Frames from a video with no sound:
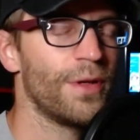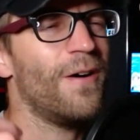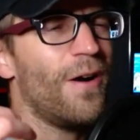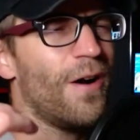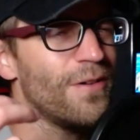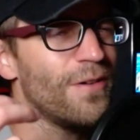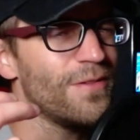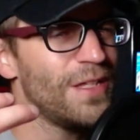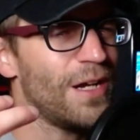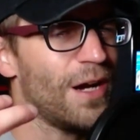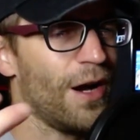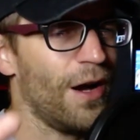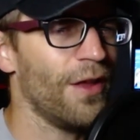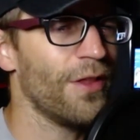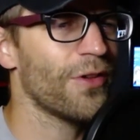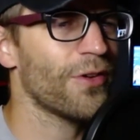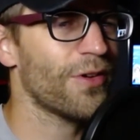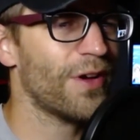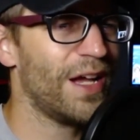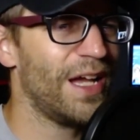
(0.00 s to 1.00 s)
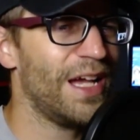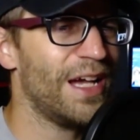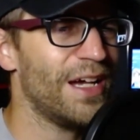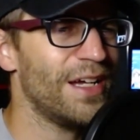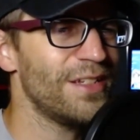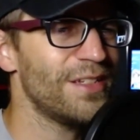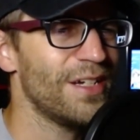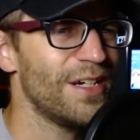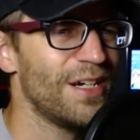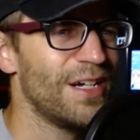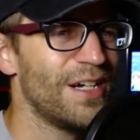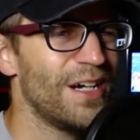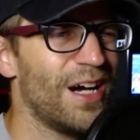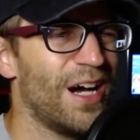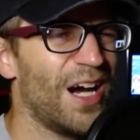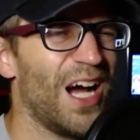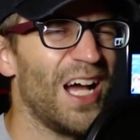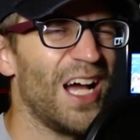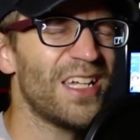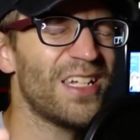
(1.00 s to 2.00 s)
On the other hand,
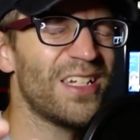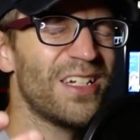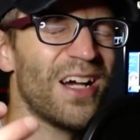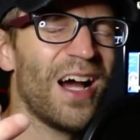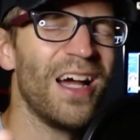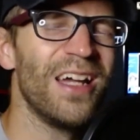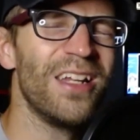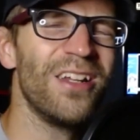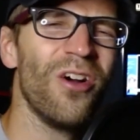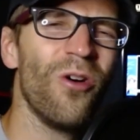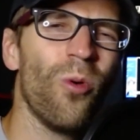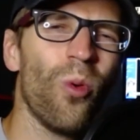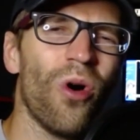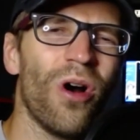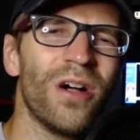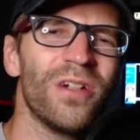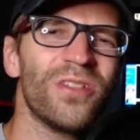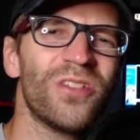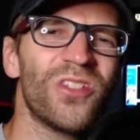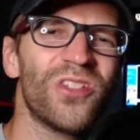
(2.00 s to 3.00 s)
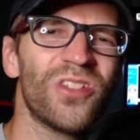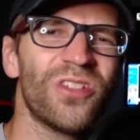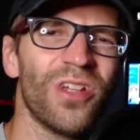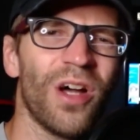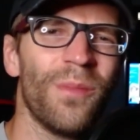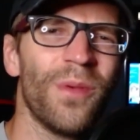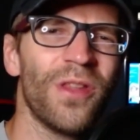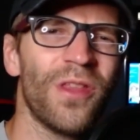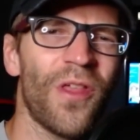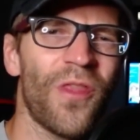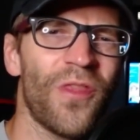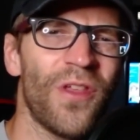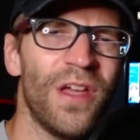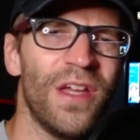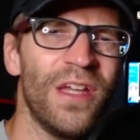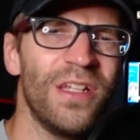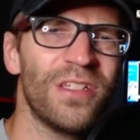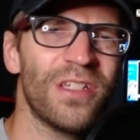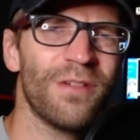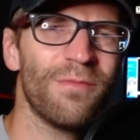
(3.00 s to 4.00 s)
I kind of want some of the
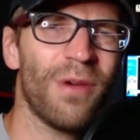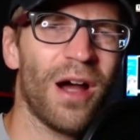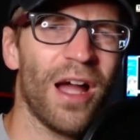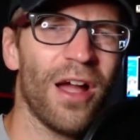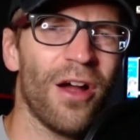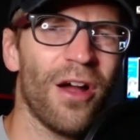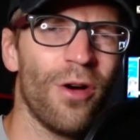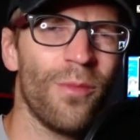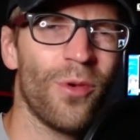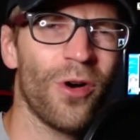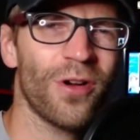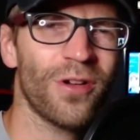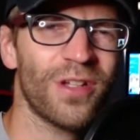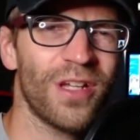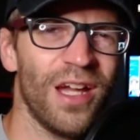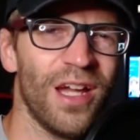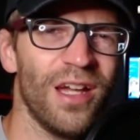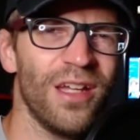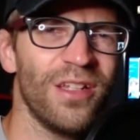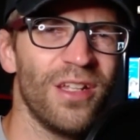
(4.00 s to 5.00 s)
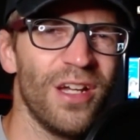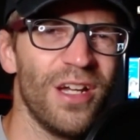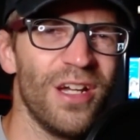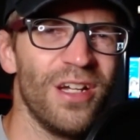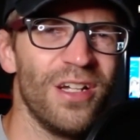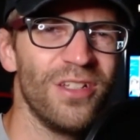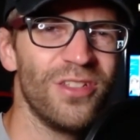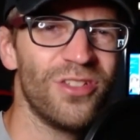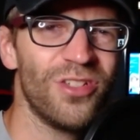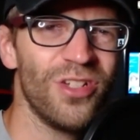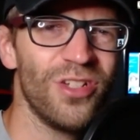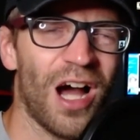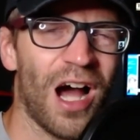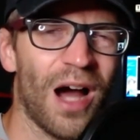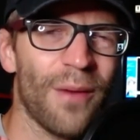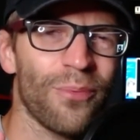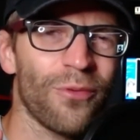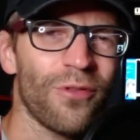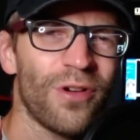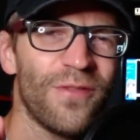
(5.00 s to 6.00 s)
things in my home arcade to
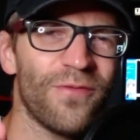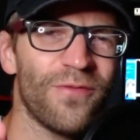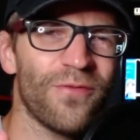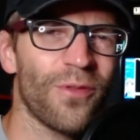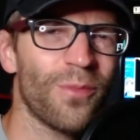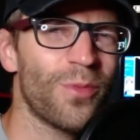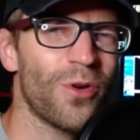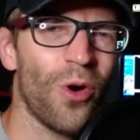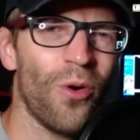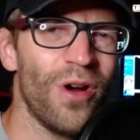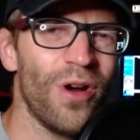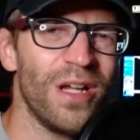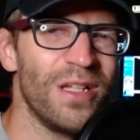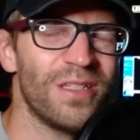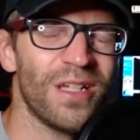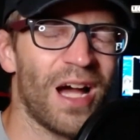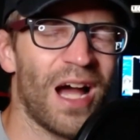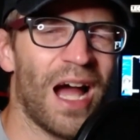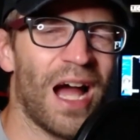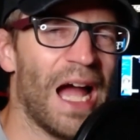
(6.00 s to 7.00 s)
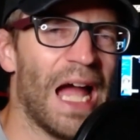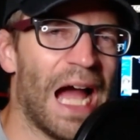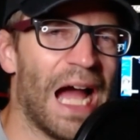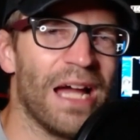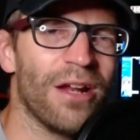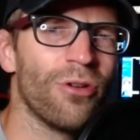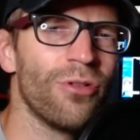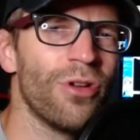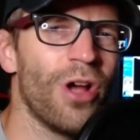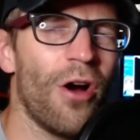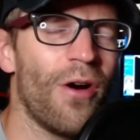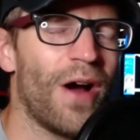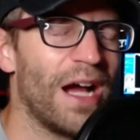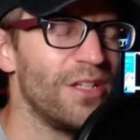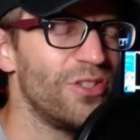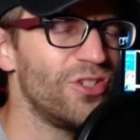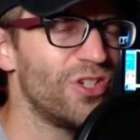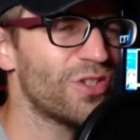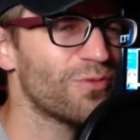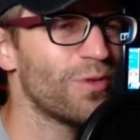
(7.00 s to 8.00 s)
operate from coins. I don't know, I
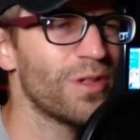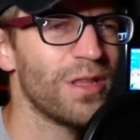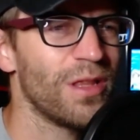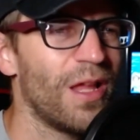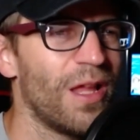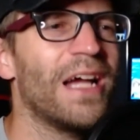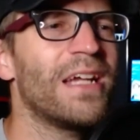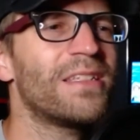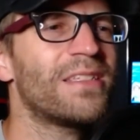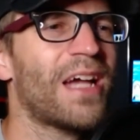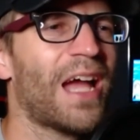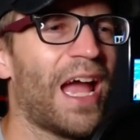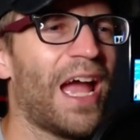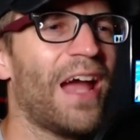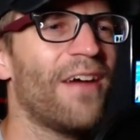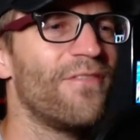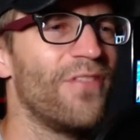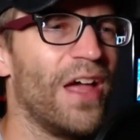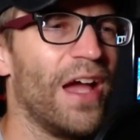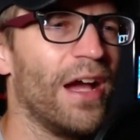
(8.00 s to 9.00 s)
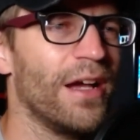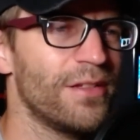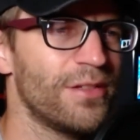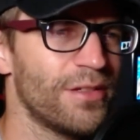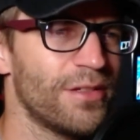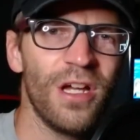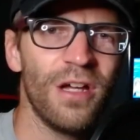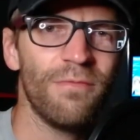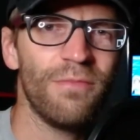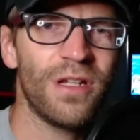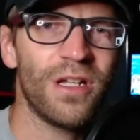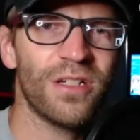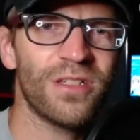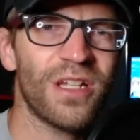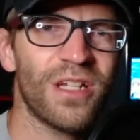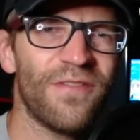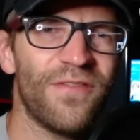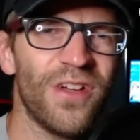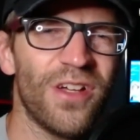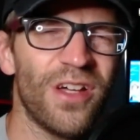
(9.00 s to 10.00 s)
just would like to have that, because
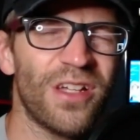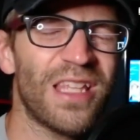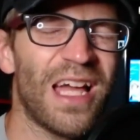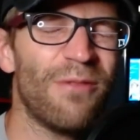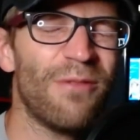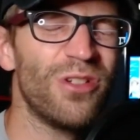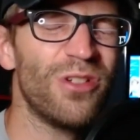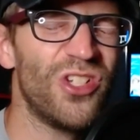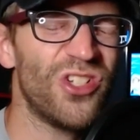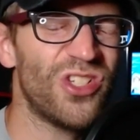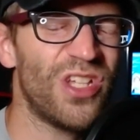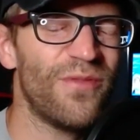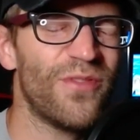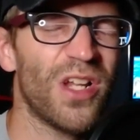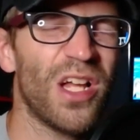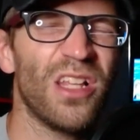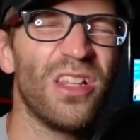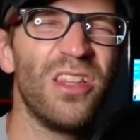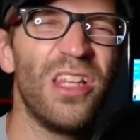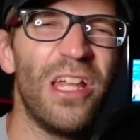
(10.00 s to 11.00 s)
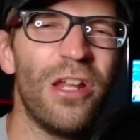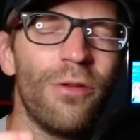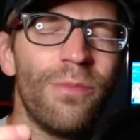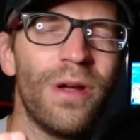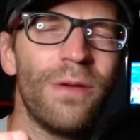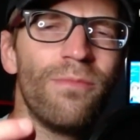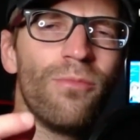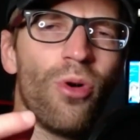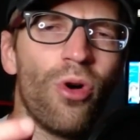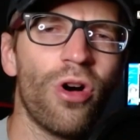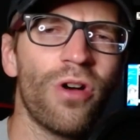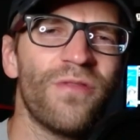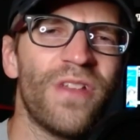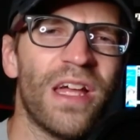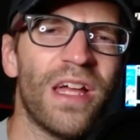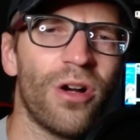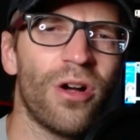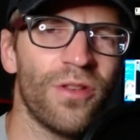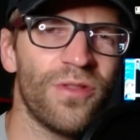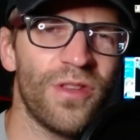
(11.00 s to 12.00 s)
I feel like that would just give it a little bit more of that
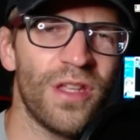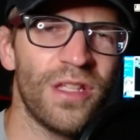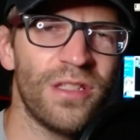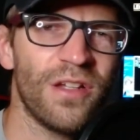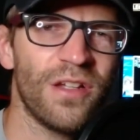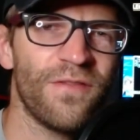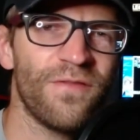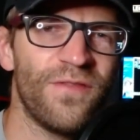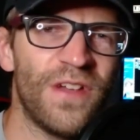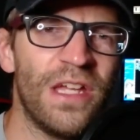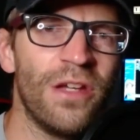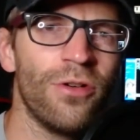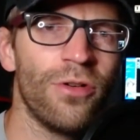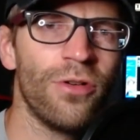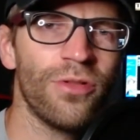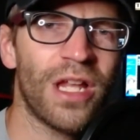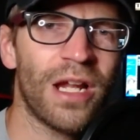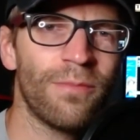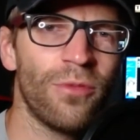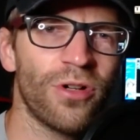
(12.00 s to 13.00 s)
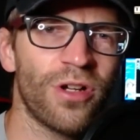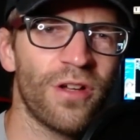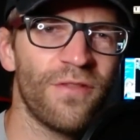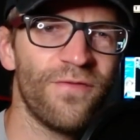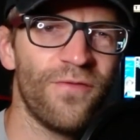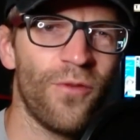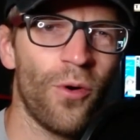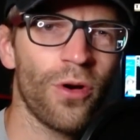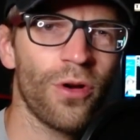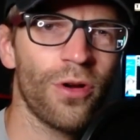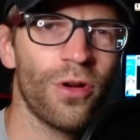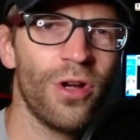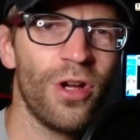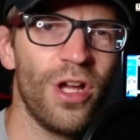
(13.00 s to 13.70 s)
authentic feel that I'm looking for.